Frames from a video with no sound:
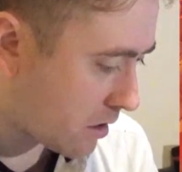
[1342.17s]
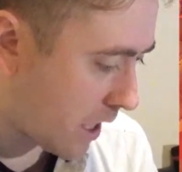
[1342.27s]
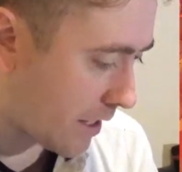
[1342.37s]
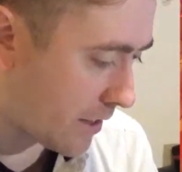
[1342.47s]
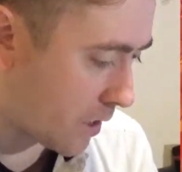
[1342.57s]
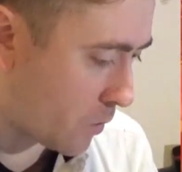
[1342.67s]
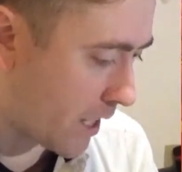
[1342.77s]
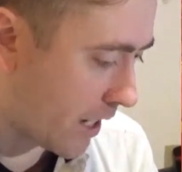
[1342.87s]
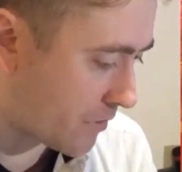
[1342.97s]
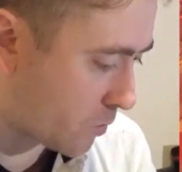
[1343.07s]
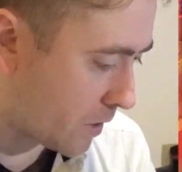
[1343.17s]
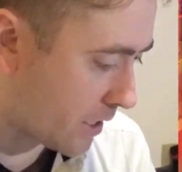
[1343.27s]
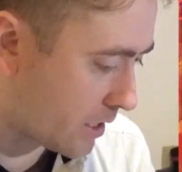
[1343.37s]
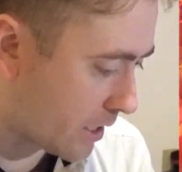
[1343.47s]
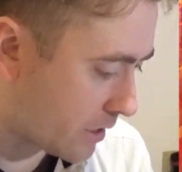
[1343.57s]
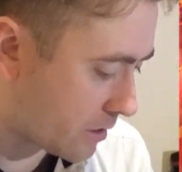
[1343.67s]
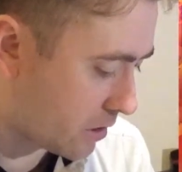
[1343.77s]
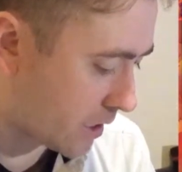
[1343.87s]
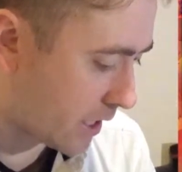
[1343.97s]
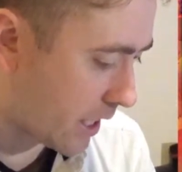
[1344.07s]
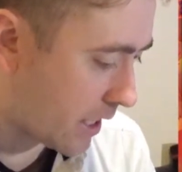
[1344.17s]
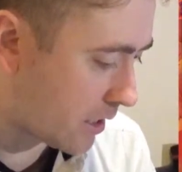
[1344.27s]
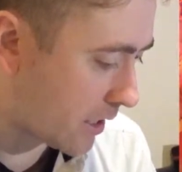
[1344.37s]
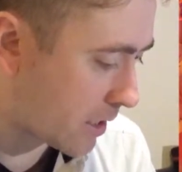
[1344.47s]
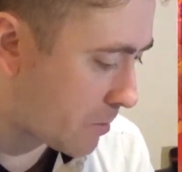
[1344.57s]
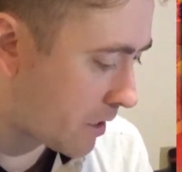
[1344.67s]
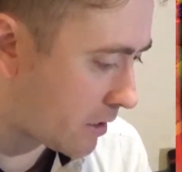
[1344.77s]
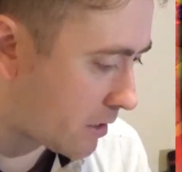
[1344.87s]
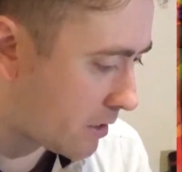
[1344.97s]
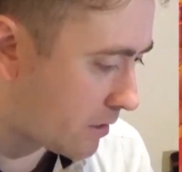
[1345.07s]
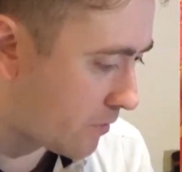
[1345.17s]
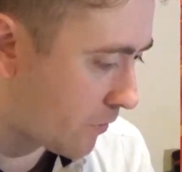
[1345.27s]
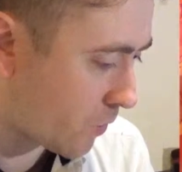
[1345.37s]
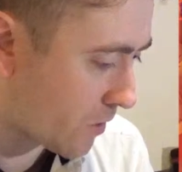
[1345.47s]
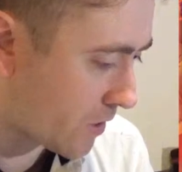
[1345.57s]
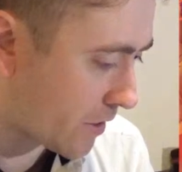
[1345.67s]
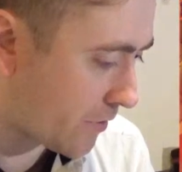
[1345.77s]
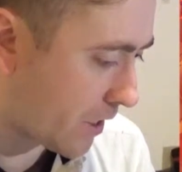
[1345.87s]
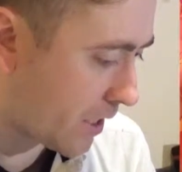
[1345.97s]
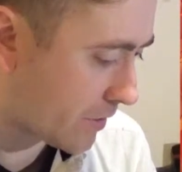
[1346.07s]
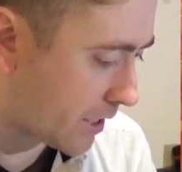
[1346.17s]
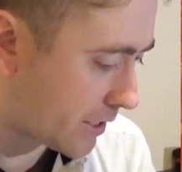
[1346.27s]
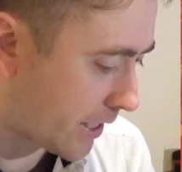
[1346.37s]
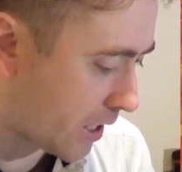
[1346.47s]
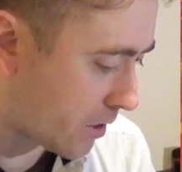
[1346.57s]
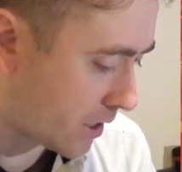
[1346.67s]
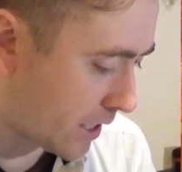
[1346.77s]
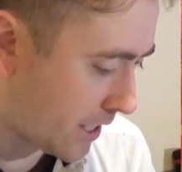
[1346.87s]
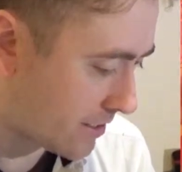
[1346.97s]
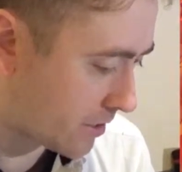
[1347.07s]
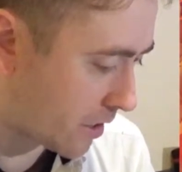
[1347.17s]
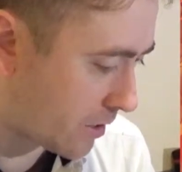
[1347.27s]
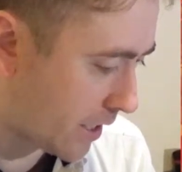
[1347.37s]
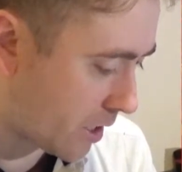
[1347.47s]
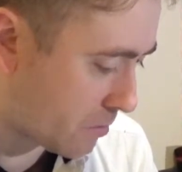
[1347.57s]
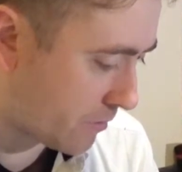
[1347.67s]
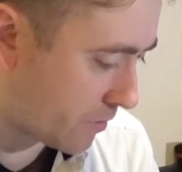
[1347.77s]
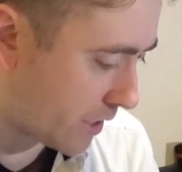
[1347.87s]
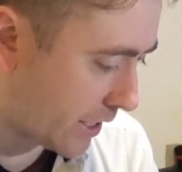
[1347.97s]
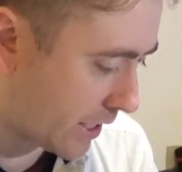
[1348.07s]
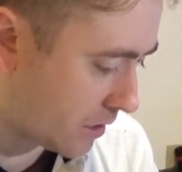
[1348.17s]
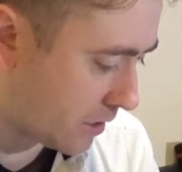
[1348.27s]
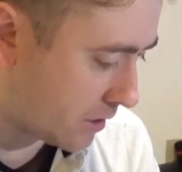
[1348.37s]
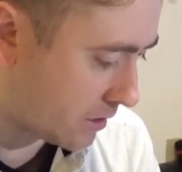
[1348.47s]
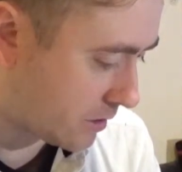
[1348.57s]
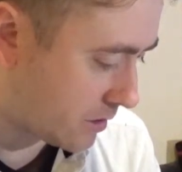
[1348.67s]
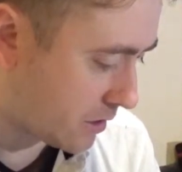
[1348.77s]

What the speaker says: I think we have to win this. Look at that. Like, I mean, 435 on that tower. That has to go down before they get us.